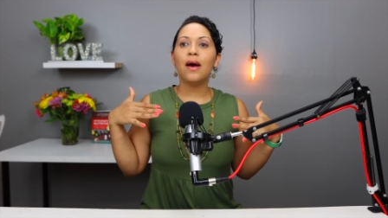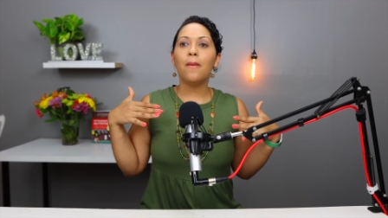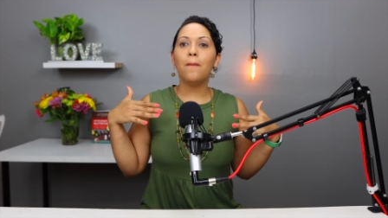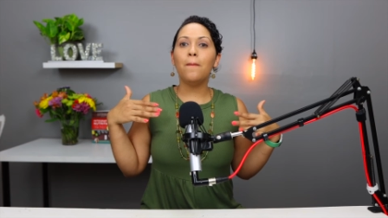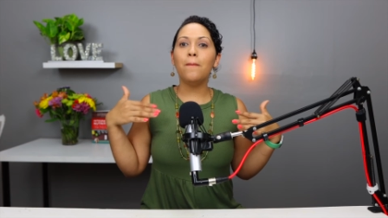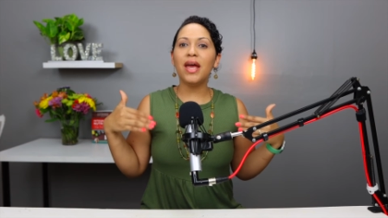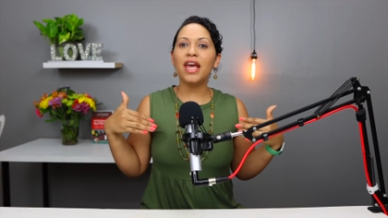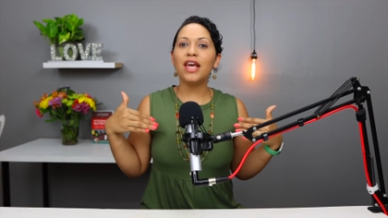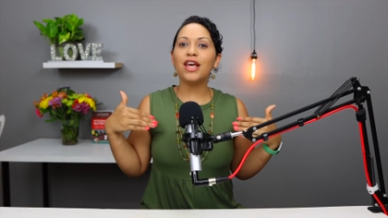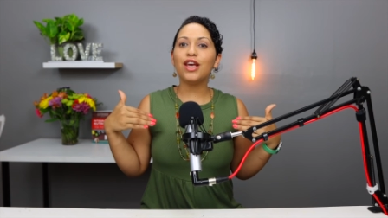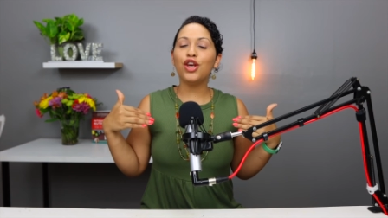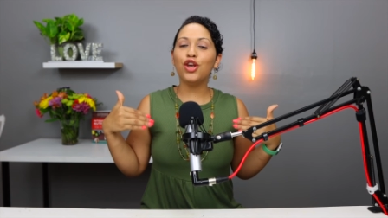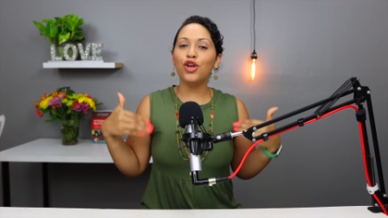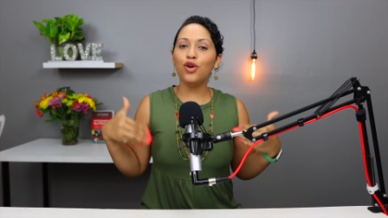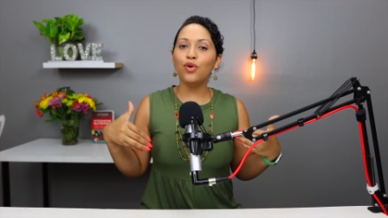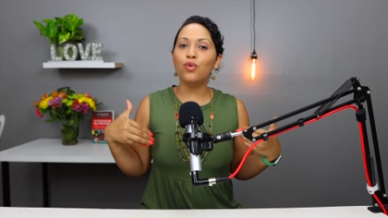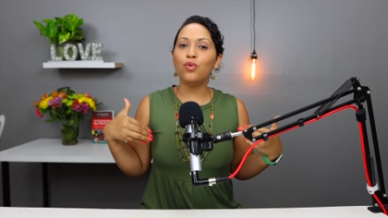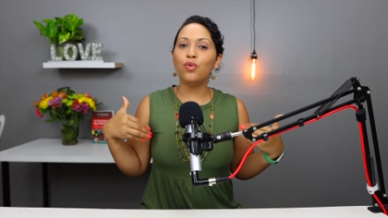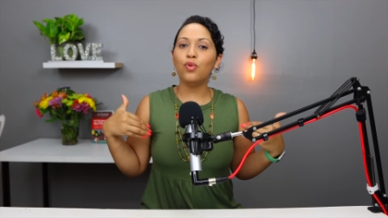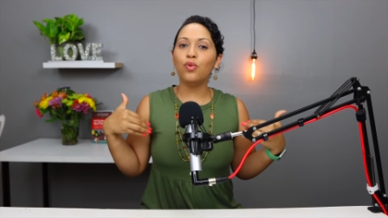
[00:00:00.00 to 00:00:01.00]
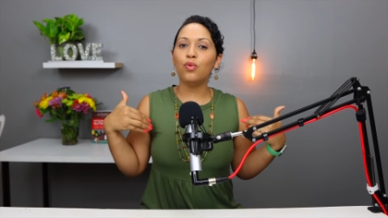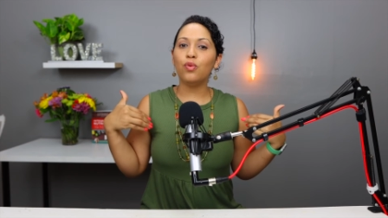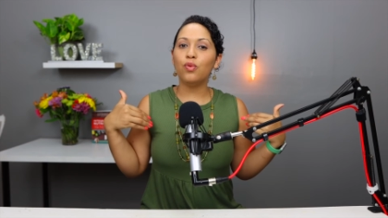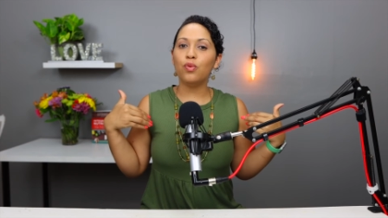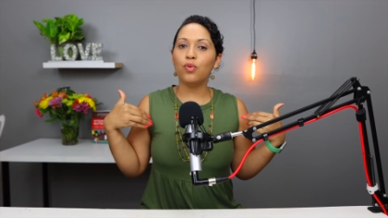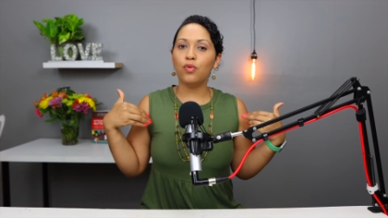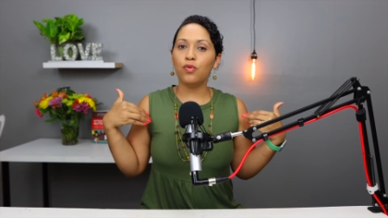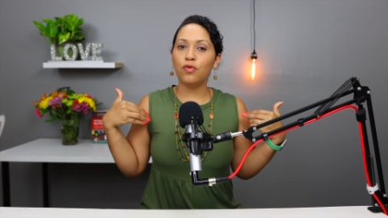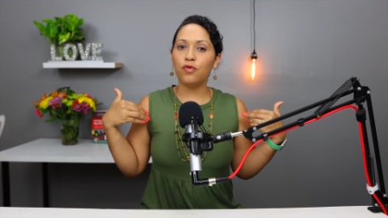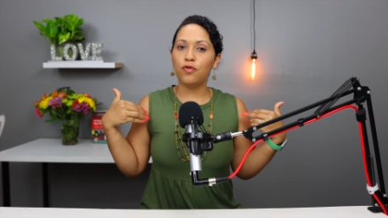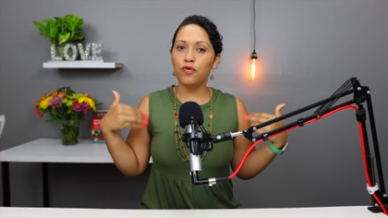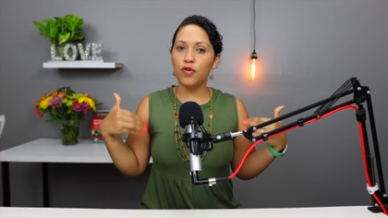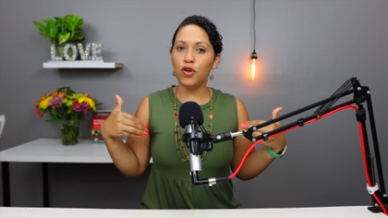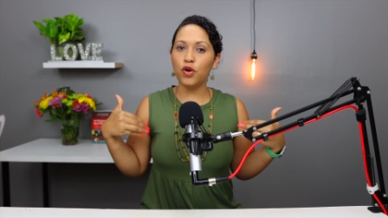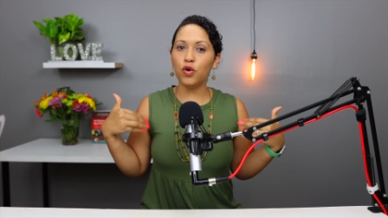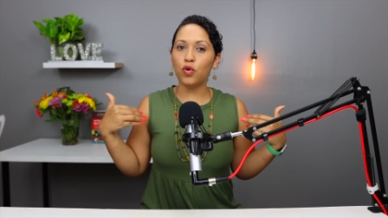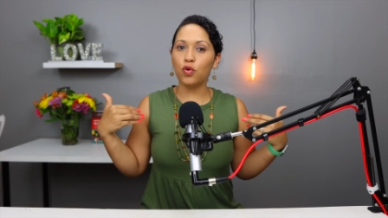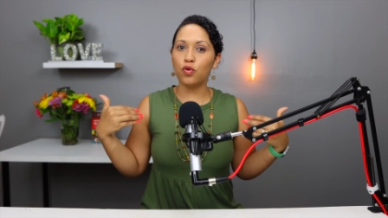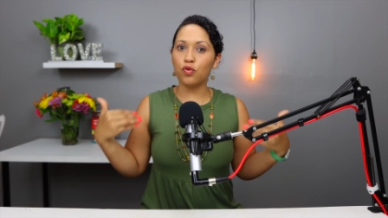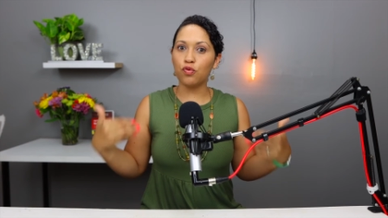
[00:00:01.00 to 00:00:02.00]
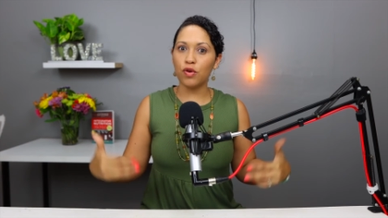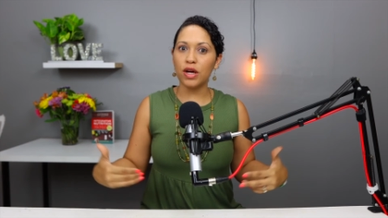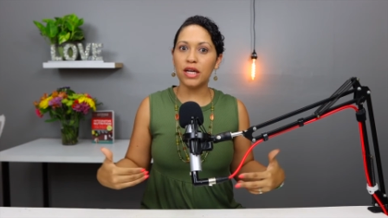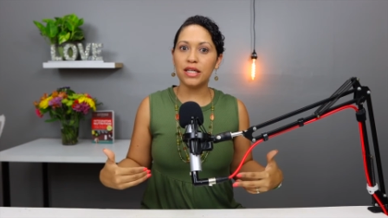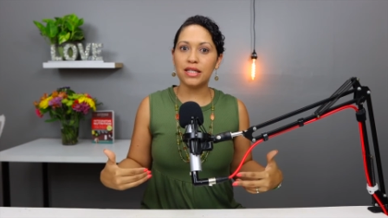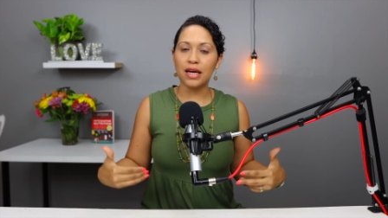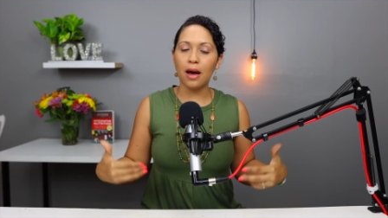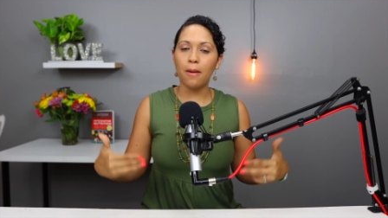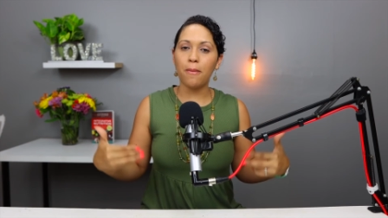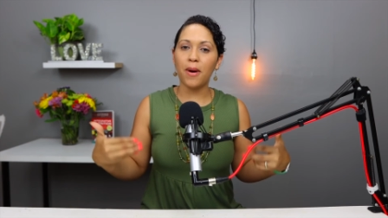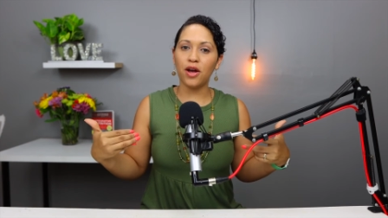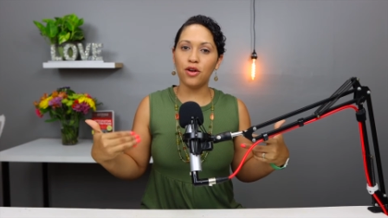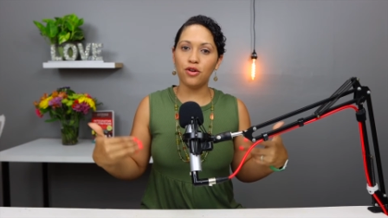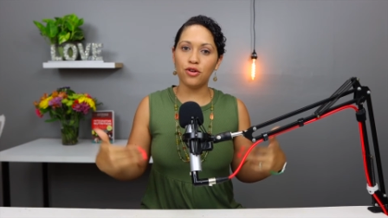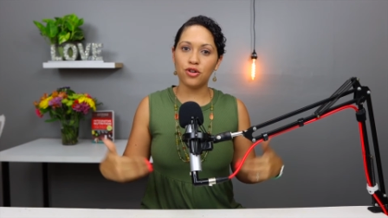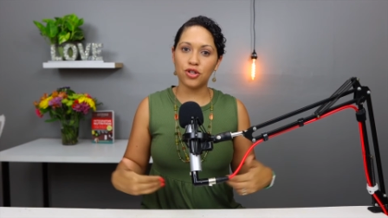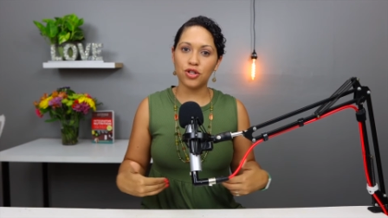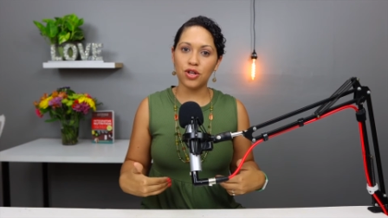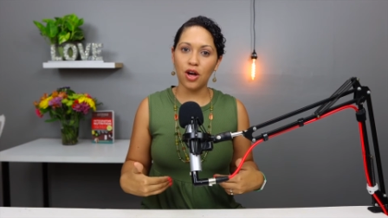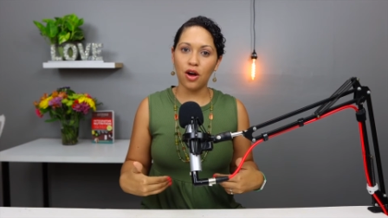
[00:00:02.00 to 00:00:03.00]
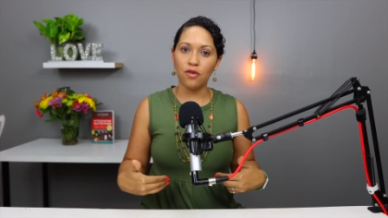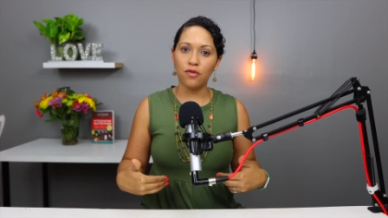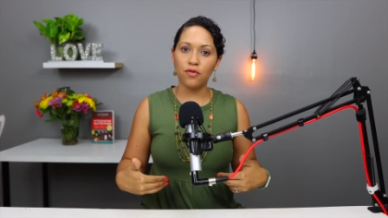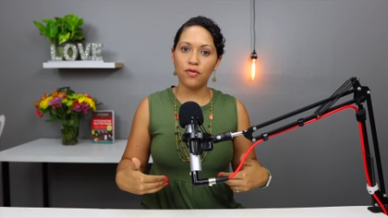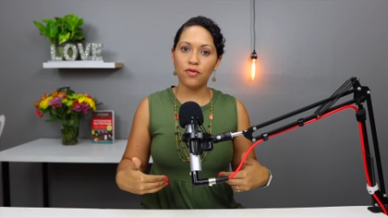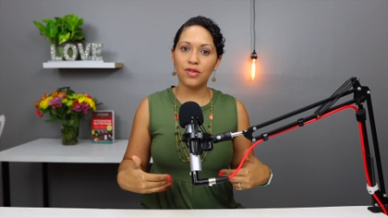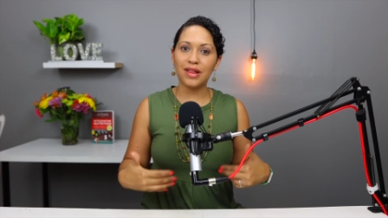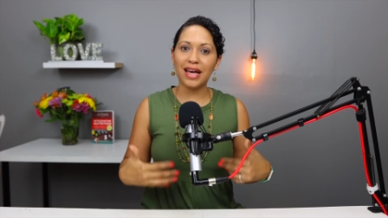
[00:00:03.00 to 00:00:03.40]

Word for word: make you feel great about yourself,